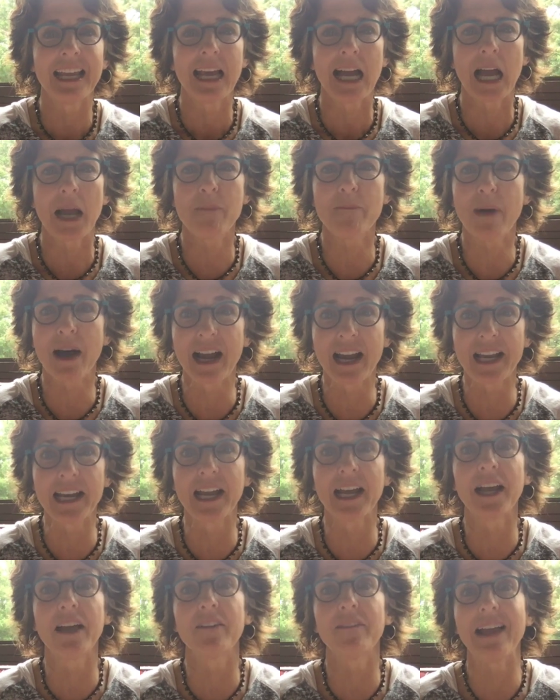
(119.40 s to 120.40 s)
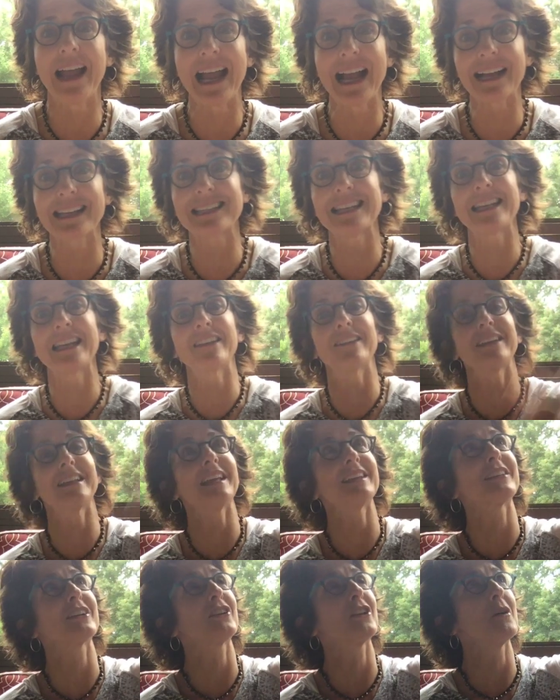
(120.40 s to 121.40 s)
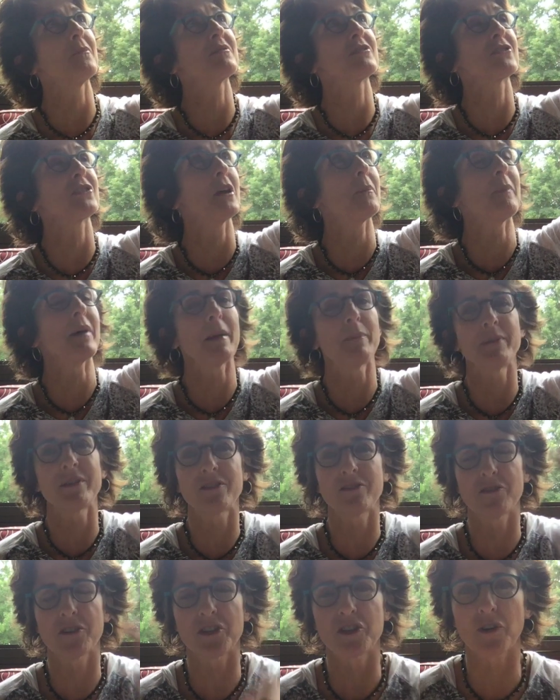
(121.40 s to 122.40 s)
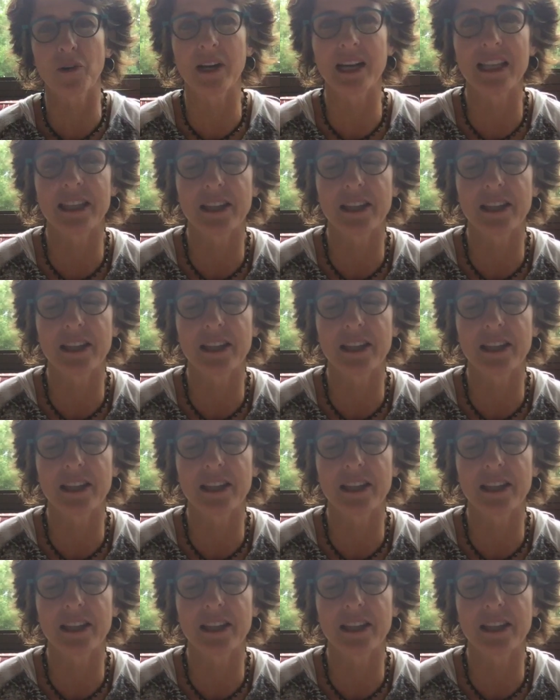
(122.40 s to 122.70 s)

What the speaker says: I might have accidentally let the club slip up into a tree